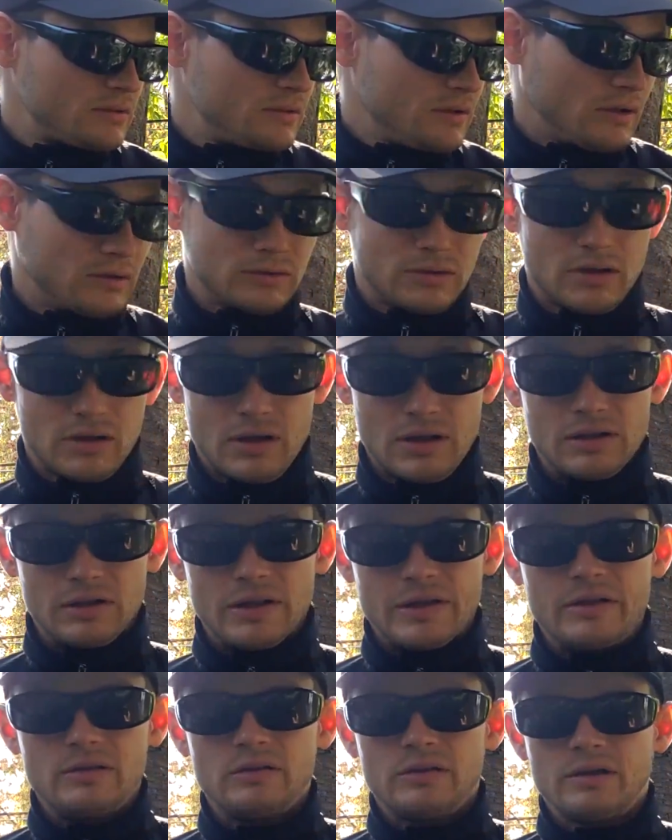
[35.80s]
a lot
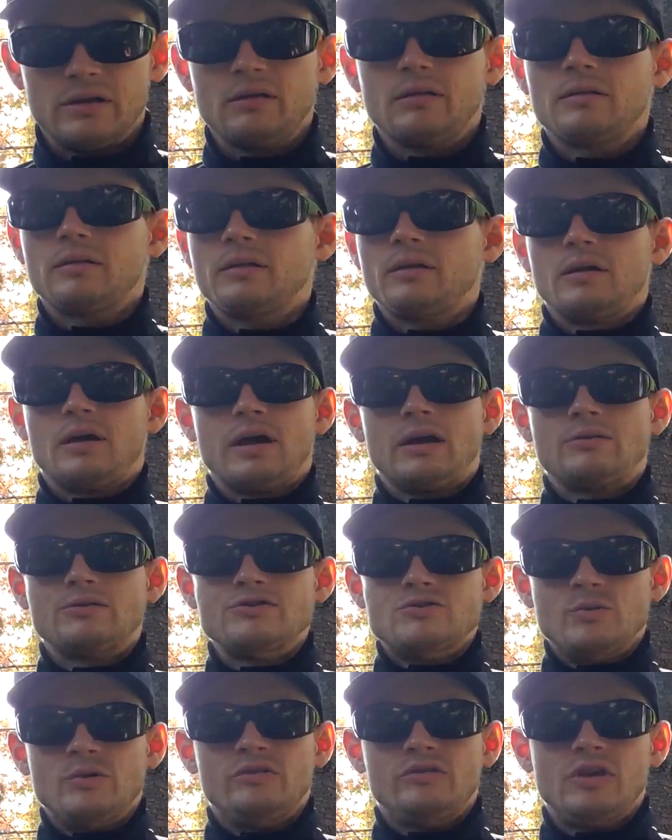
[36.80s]
lately, and
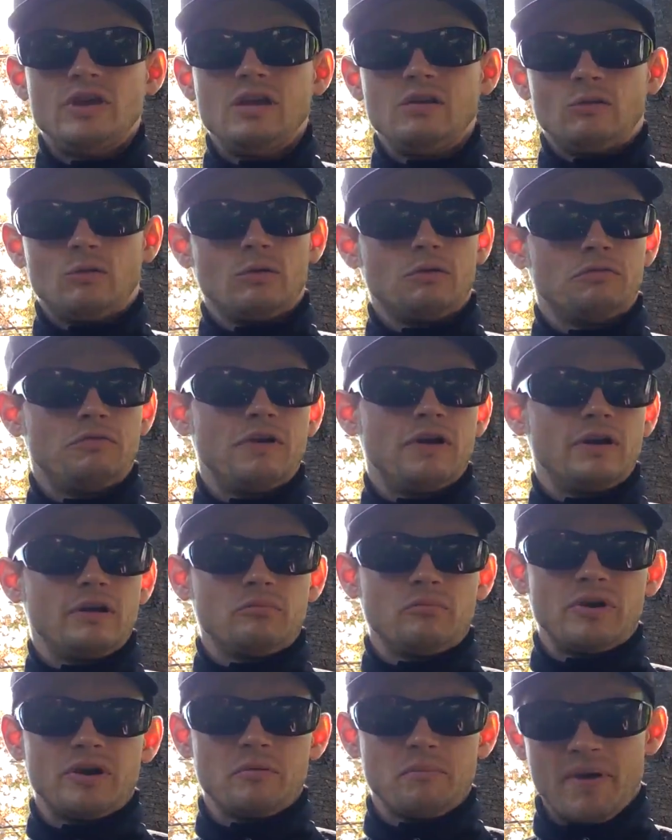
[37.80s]
Irish whiskey, so I figured
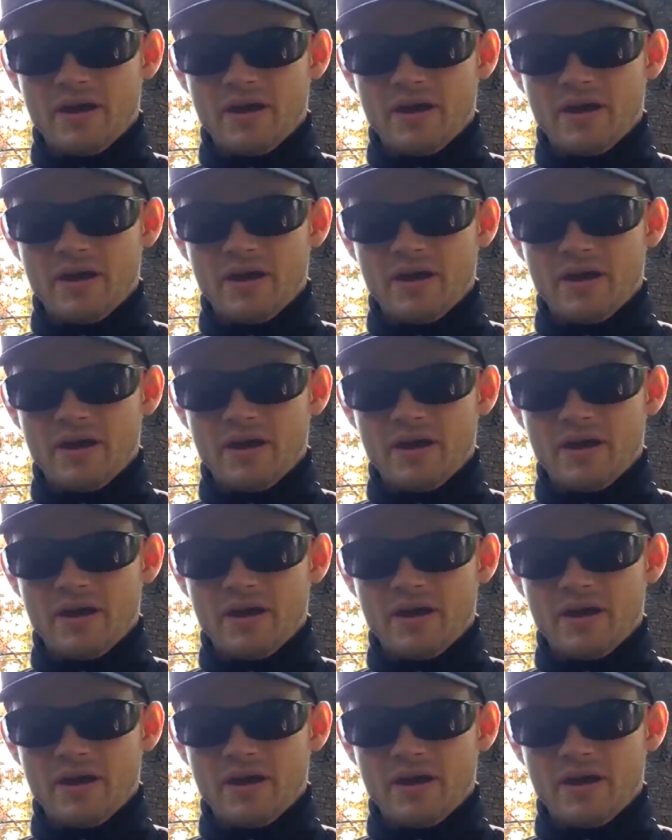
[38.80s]
I'd bring it